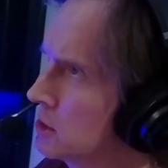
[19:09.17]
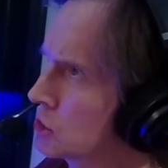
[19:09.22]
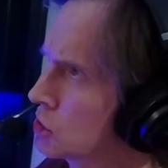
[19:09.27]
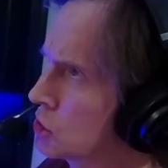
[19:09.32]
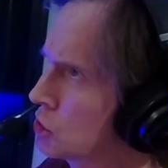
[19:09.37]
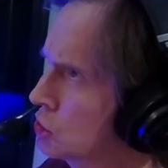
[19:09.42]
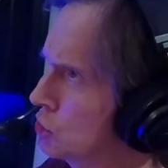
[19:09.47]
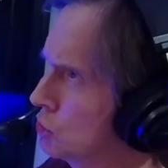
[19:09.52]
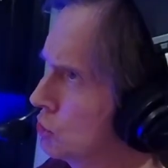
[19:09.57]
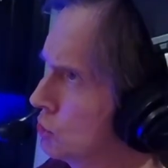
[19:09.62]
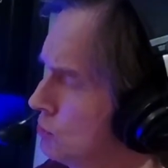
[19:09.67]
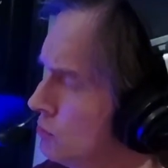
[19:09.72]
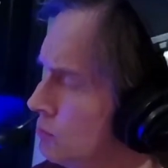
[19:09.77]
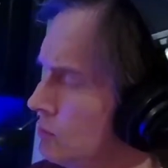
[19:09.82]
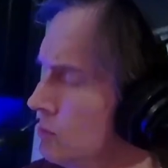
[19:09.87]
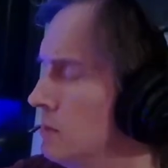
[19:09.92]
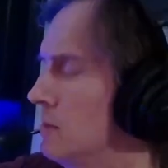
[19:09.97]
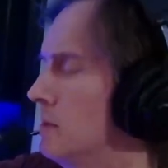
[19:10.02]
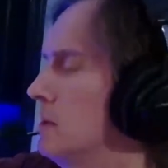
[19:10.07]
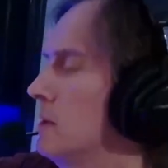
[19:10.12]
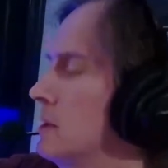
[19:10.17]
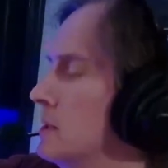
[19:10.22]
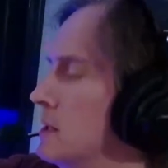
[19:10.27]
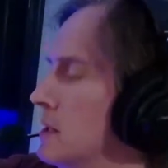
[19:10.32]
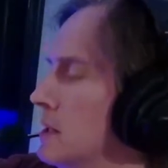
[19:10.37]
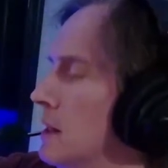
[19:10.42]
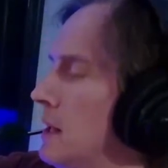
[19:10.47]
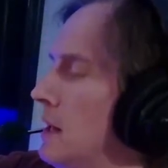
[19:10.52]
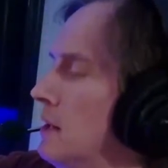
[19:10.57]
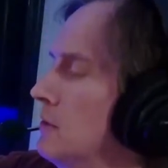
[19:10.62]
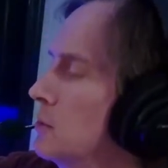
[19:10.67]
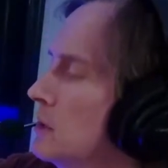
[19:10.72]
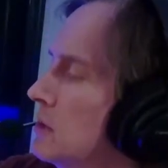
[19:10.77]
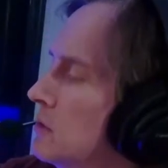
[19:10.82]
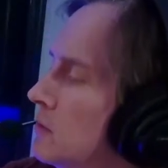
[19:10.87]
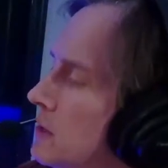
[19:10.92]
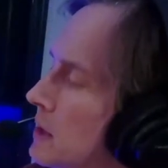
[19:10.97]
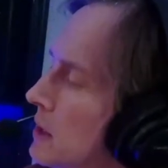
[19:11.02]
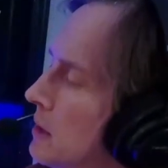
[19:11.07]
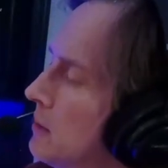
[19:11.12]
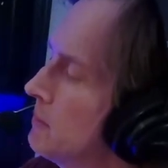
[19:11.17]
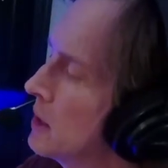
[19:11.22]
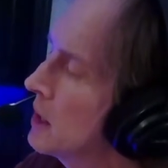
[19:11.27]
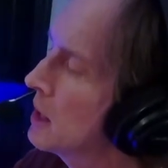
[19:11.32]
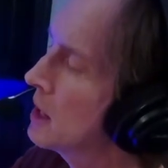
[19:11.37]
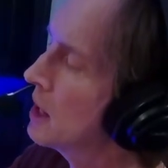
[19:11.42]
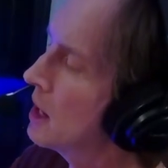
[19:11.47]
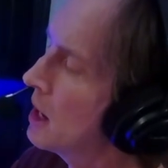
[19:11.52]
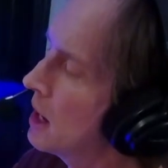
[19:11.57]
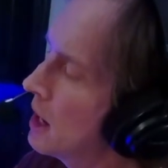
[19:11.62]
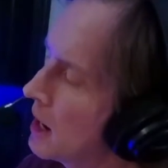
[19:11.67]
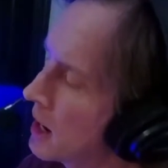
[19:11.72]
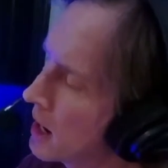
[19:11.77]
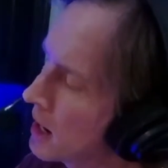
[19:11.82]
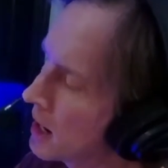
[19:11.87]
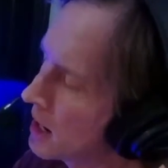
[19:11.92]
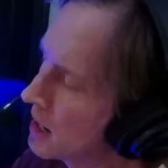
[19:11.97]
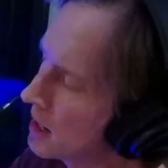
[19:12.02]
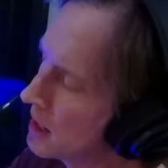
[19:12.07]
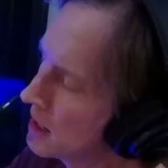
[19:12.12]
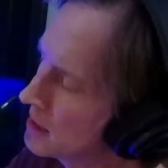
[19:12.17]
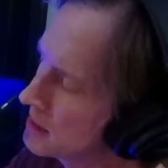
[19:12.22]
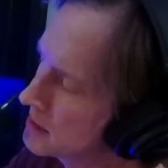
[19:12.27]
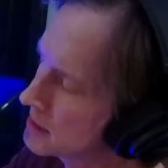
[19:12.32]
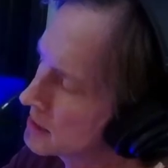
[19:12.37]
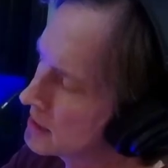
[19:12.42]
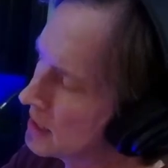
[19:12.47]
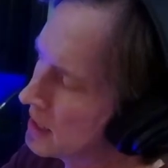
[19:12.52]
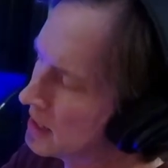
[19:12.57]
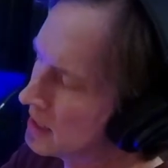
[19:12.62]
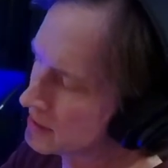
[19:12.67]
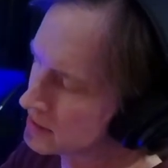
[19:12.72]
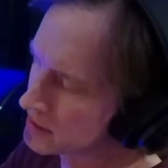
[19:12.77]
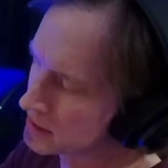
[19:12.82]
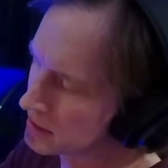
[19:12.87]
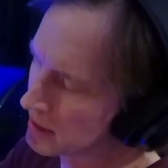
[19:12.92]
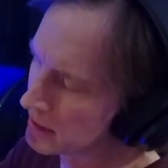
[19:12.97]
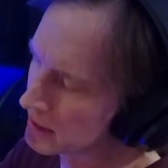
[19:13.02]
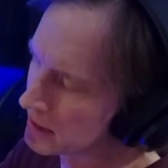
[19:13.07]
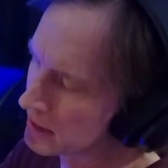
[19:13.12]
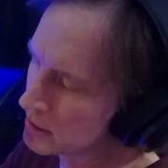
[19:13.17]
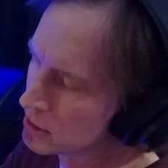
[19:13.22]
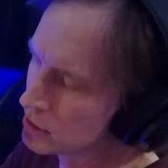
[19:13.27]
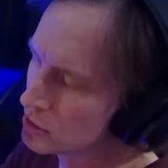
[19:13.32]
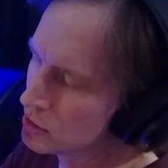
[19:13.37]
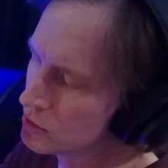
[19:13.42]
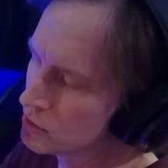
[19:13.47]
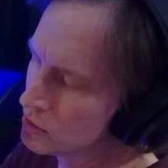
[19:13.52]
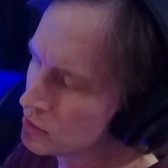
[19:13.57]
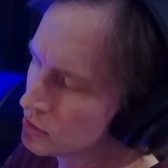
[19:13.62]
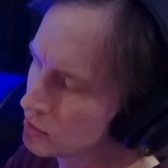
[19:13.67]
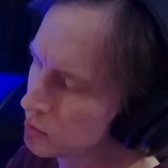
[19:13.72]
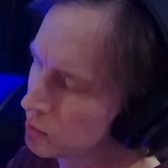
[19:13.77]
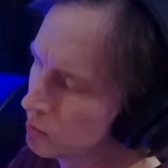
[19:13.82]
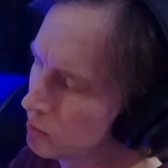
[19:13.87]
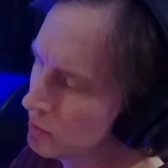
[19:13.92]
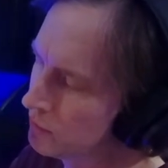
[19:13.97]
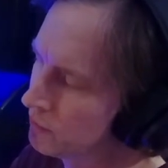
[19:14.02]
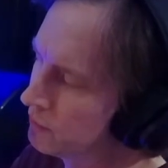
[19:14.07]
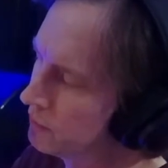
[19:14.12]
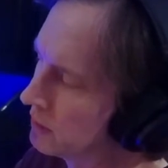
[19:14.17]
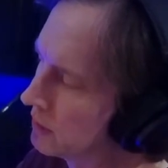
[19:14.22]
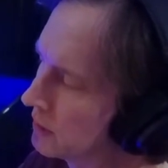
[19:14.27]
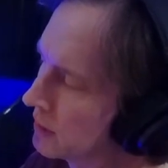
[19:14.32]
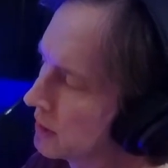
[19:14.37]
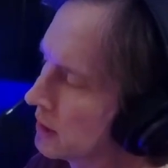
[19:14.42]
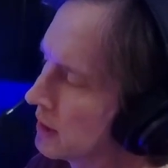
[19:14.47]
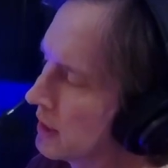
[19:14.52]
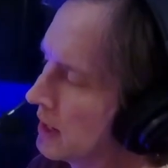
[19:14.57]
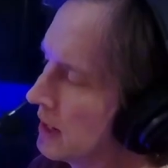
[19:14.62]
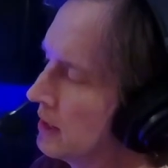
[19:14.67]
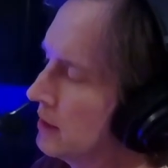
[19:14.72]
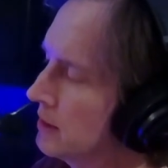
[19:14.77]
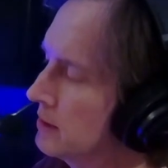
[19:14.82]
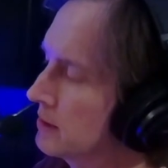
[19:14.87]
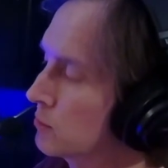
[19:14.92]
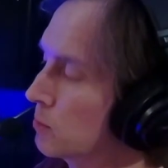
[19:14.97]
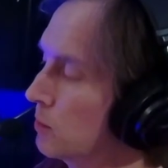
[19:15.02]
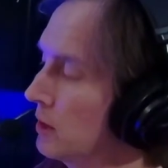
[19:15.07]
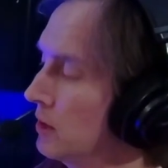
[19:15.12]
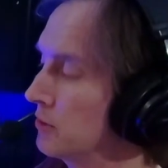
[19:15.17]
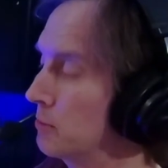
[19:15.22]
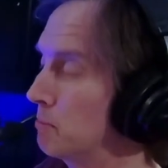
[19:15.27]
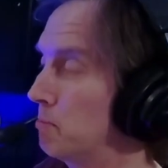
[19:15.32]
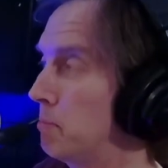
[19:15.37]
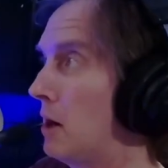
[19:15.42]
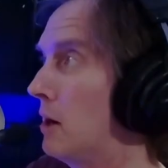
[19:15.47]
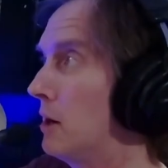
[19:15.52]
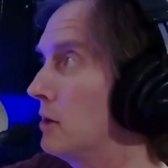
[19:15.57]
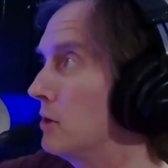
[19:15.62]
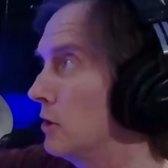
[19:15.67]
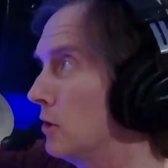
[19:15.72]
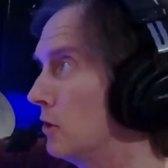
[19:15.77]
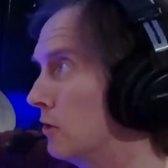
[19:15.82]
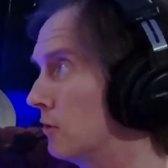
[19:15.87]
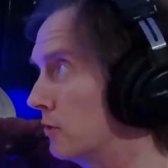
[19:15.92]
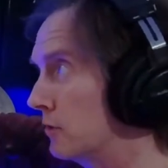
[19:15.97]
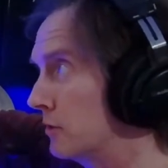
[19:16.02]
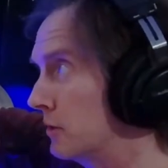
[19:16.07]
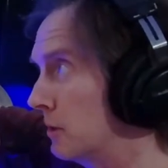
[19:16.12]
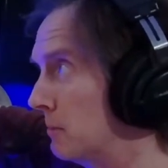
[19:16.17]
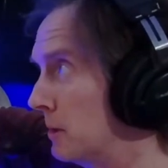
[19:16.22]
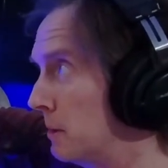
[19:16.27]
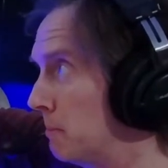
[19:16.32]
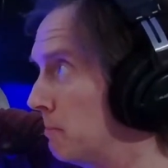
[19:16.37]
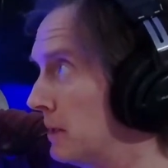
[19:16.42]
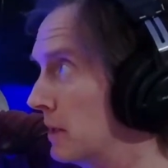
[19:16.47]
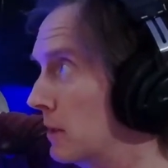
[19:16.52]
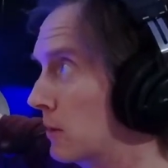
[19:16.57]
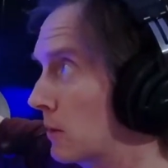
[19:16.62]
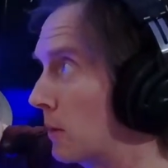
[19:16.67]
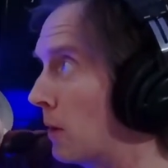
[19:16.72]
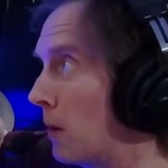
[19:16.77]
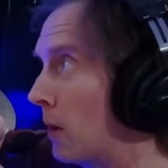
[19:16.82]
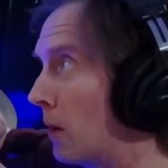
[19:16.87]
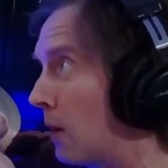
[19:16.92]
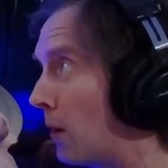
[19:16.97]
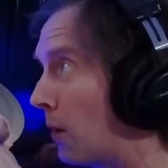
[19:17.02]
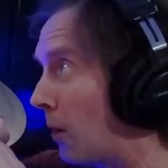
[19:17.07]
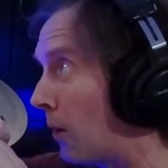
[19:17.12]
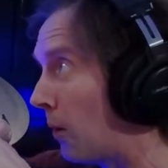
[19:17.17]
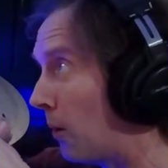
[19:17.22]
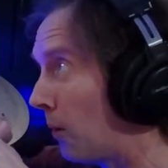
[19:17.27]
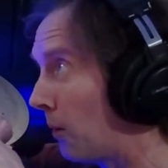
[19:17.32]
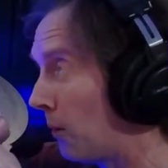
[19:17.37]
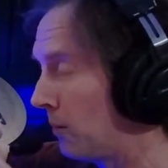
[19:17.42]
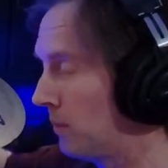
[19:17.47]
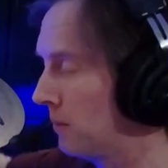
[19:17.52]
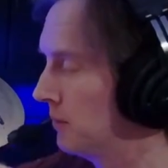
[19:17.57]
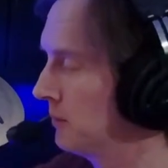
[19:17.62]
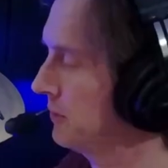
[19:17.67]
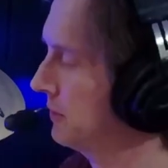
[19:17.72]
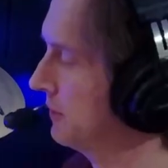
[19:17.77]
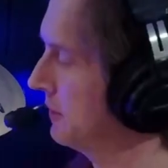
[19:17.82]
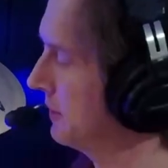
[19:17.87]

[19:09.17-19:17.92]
2, last week's video. And yes, I got to use wood filler and as well as Bondo for some of the bigger holes in